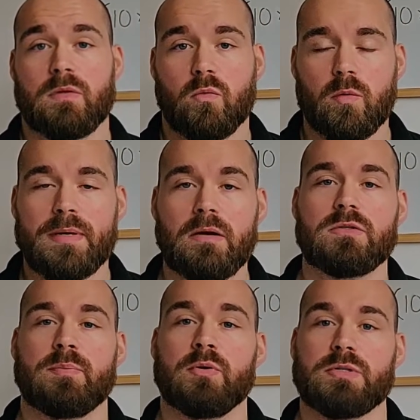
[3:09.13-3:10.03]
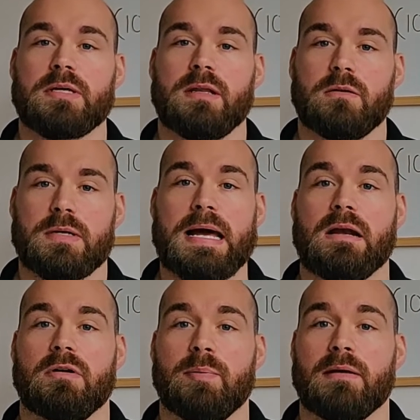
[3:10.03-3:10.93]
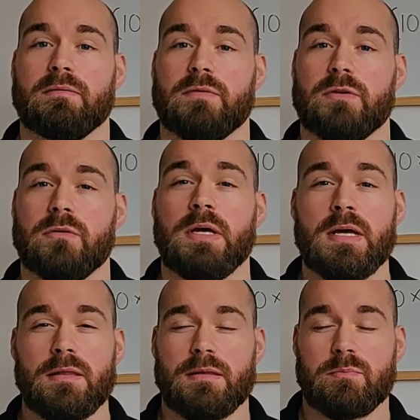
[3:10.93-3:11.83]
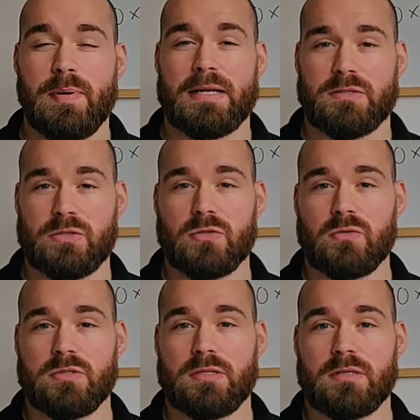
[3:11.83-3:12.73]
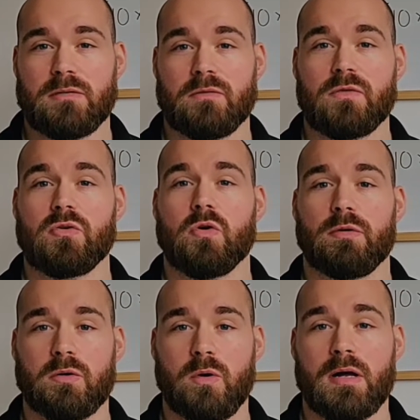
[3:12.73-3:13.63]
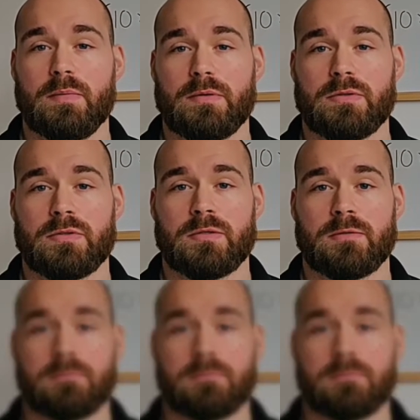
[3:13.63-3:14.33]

We'll be able to put together a calorie plan for you that's better suited for your requirements.